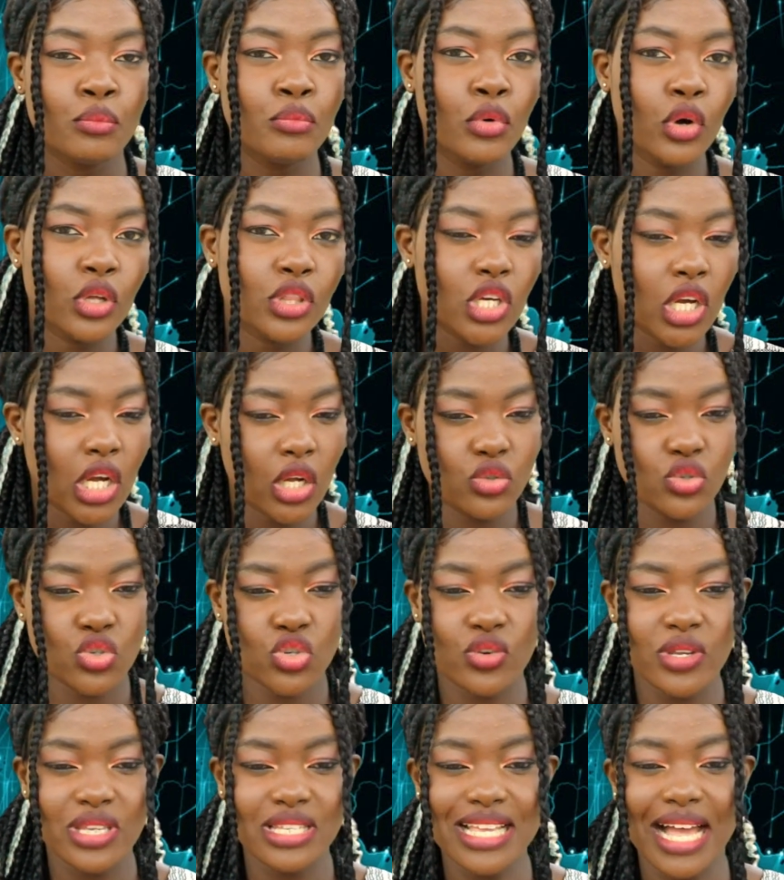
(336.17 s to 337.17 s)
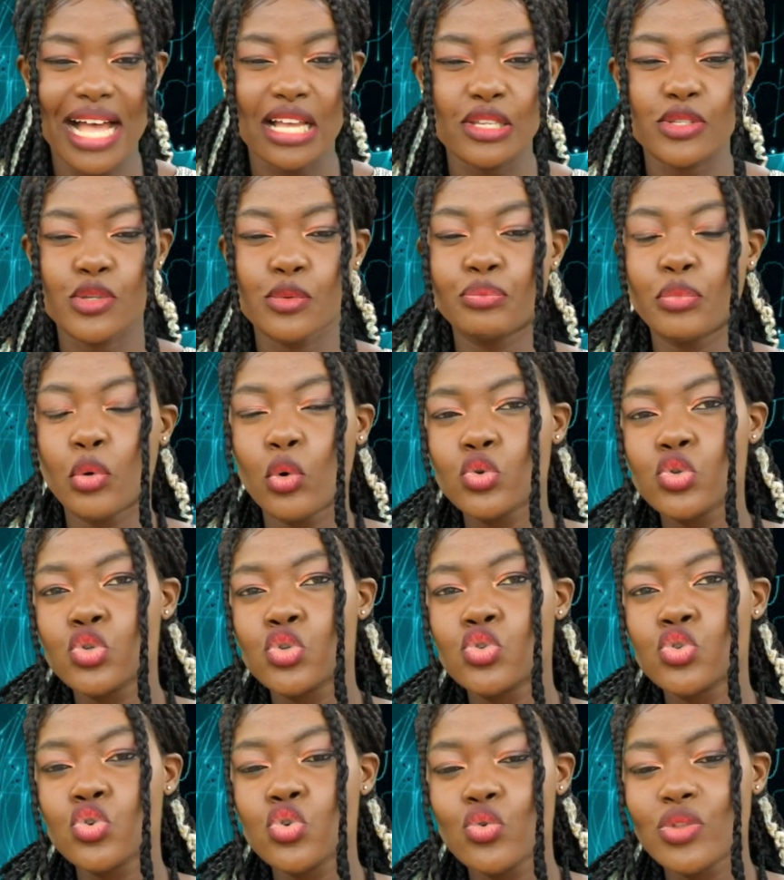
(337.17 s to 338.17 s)
Both countries are
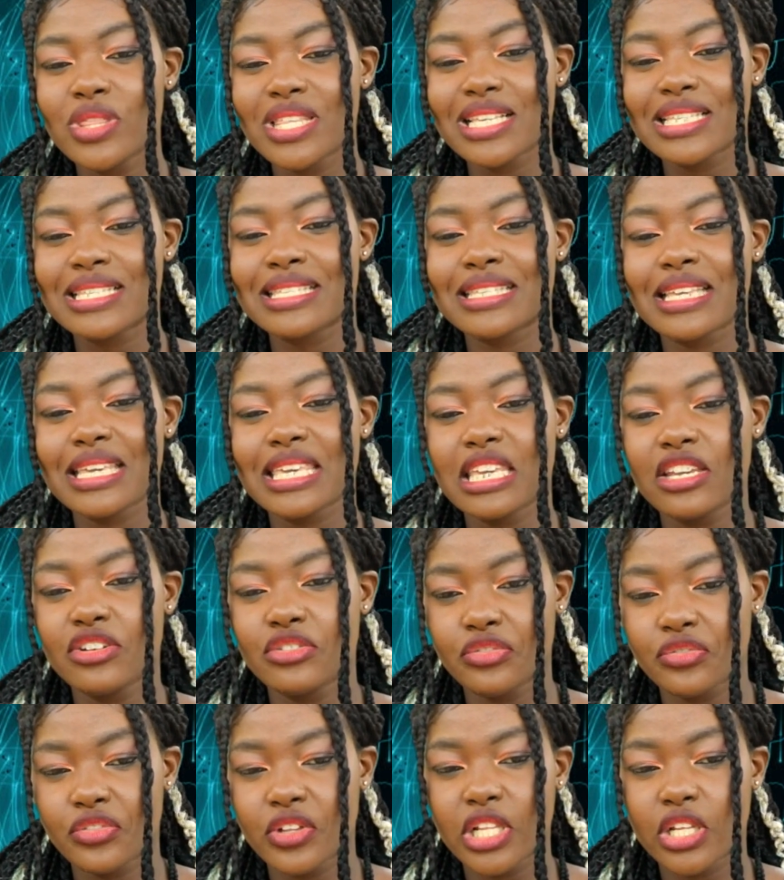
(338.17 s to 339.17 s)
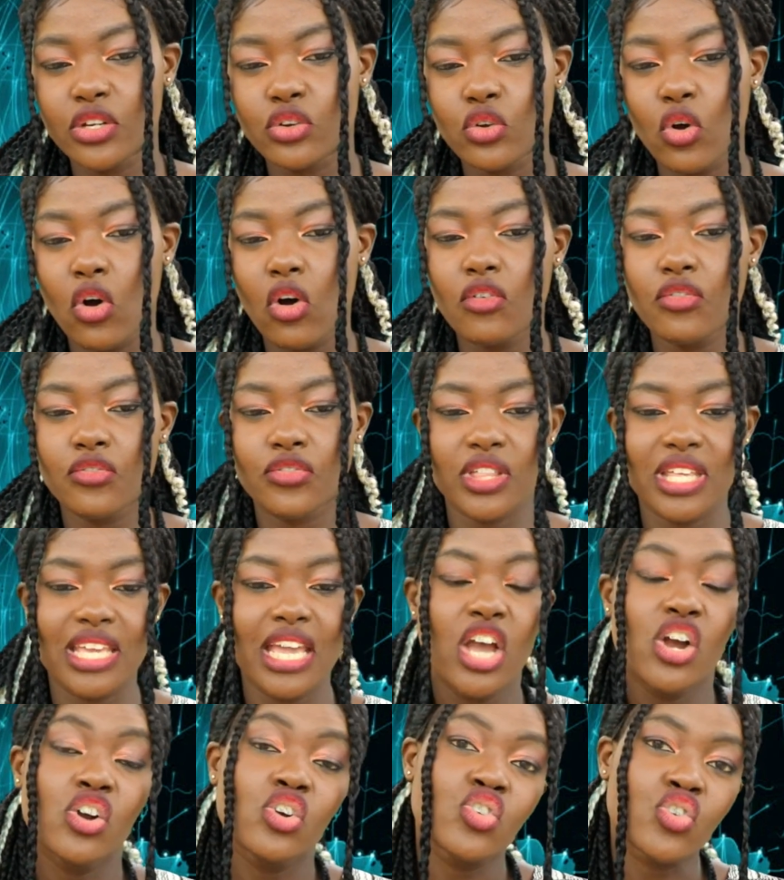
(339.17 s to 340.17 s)
supposed to the second filling of
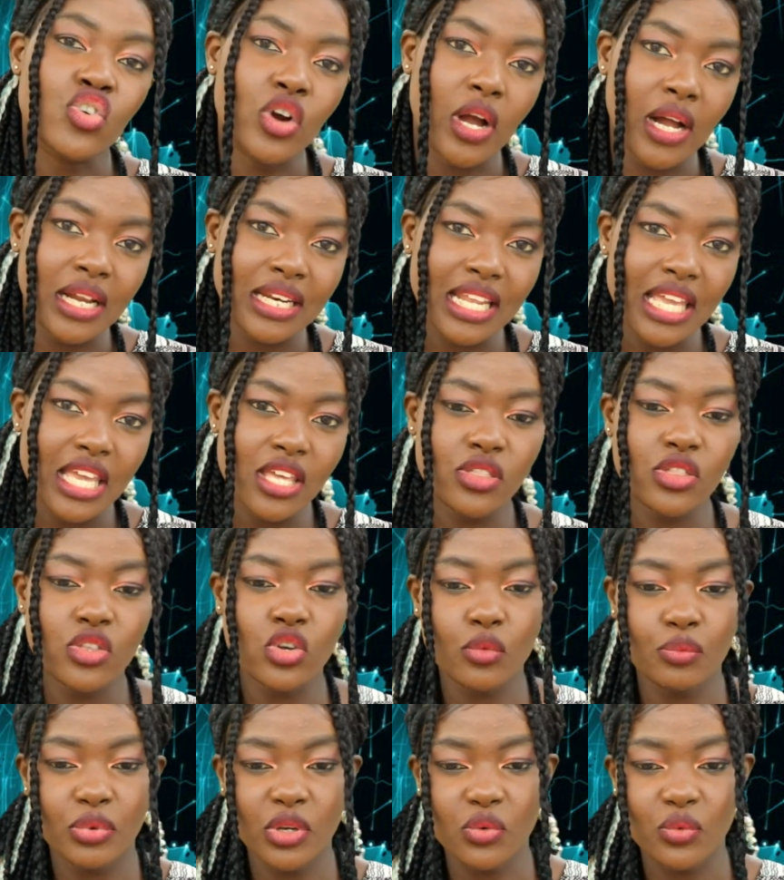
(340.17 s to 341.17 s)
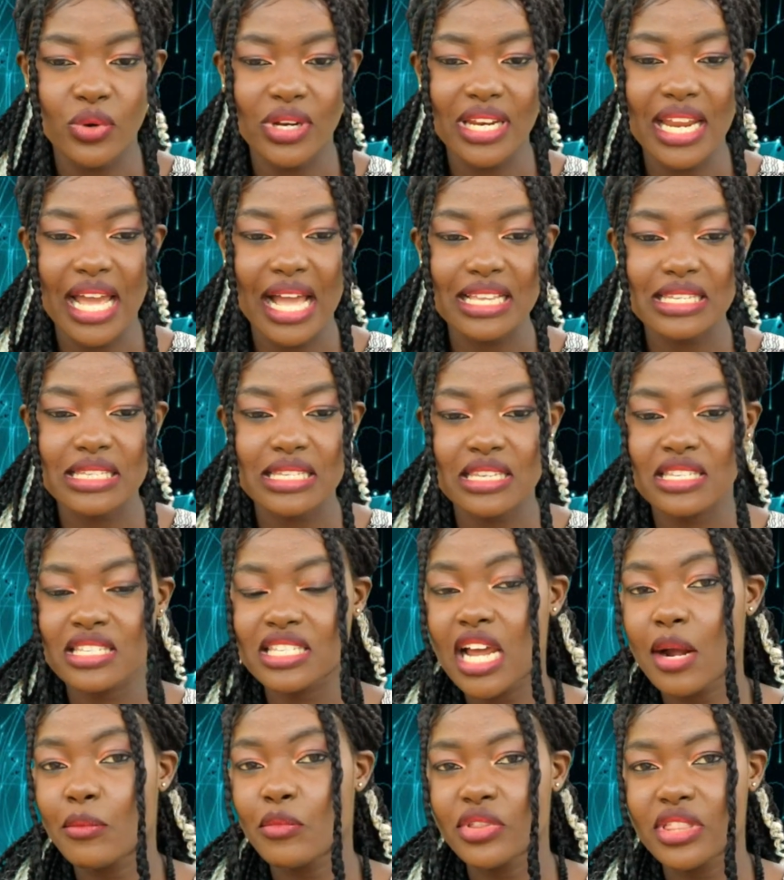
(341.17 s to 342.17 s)
the Grand Ethiopian Renaissance
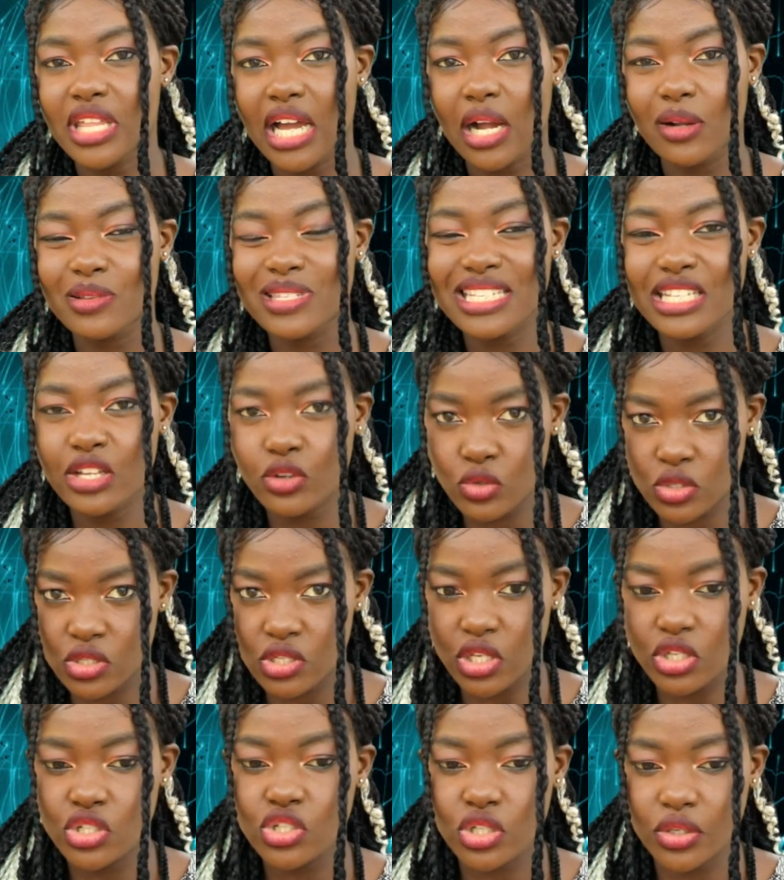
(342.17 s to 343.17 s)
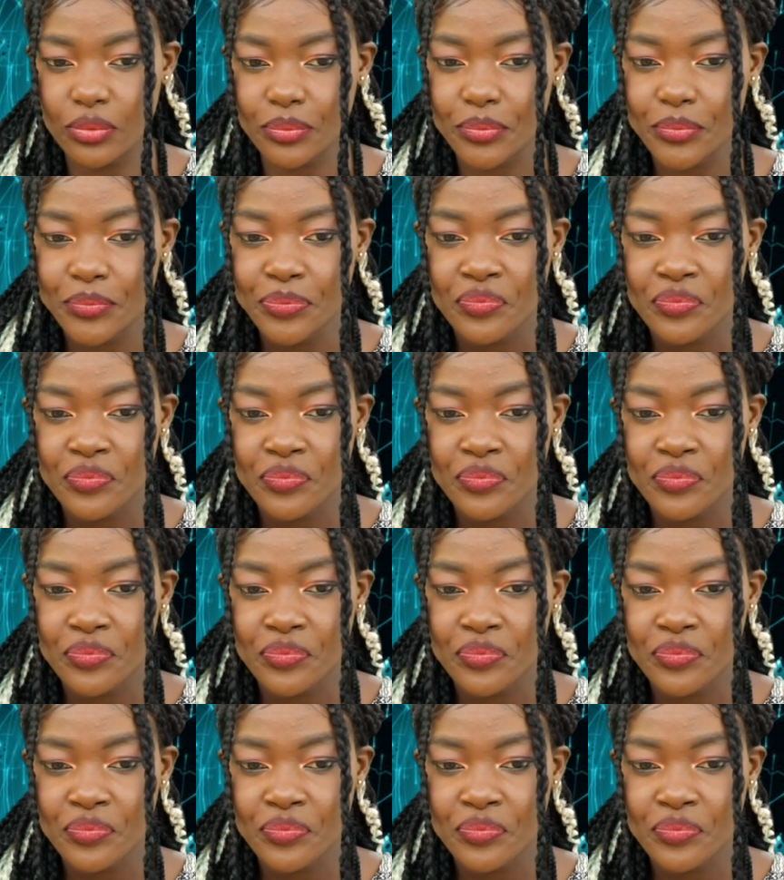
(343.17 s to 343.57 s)
Dam without negotiation.